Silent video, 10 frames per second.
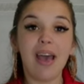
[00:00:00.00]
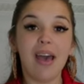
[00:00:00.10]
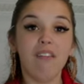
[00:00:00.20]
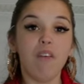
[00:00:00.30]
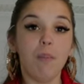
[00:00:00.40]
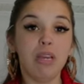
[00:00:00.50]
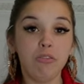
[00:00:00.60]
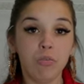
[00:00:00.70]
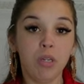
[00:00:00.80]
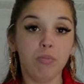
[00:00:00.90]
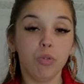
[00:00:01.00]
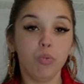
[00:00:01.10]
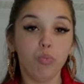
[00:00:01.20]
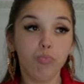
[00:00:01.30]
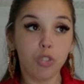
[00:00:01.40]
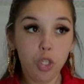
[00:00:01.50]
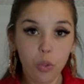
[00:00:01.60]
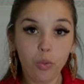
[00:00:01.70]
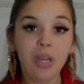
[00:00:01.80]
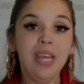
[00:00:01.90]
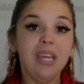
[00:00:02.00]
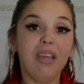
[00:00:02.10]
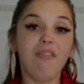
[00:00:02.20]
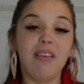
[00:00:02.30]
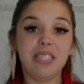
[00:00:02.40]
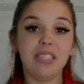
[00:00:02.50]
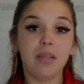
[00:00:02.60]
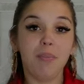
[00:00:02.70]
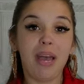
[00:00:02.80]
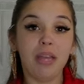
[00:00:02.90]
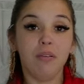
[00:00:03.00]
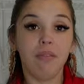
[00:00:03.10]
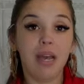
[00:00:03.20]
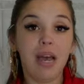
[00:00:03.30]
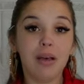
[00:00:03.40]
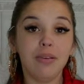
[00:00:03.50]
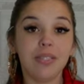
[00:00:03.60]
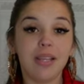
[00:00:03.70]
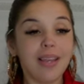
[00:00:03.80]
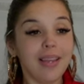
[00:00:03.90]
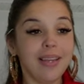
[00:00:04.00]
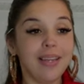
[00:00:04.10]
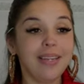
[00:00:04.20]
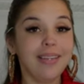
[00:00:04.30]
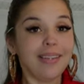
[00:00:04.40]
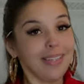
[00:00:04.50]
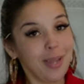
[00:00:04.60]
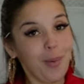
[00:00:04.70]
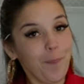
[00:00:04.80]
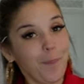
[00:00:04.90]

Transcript: have bedroom number two that faces the back of the house and let's go.